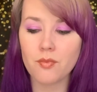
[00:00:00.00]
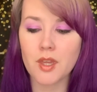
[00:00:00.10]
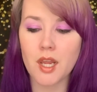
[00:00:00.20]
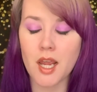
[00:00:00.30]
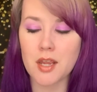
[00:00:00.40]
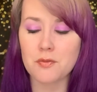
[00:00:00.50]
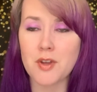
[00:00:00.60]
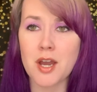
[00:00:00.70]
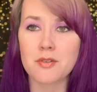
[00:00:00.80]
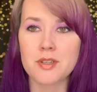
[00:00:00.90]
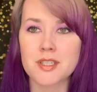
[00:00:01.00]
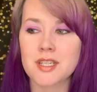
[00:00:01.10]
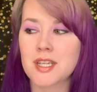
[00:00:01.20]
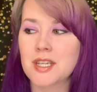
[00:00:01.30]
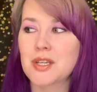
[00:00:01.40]
I have found
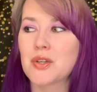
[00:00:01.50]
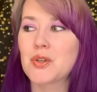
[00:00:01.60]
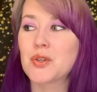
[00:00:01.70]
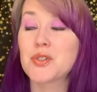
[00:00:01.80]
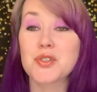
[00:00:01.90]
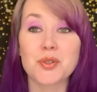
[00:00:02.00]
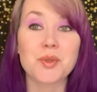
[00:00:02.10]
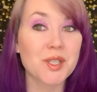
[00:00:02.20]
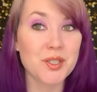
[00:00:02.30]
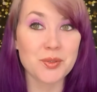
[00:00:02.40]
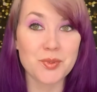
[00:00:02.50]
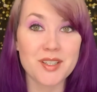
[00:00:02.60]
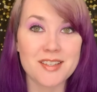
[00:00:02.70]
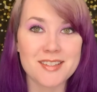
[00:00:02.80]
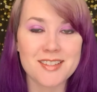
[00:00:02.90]
two really good
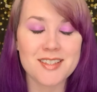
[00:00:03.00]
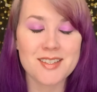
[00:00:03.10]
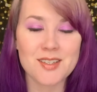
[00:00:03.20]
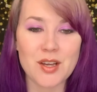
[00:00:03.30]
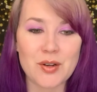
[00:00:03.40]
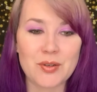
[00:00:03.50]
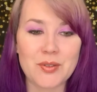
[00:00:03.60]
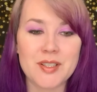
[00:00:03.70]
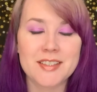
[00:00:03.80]
ones, so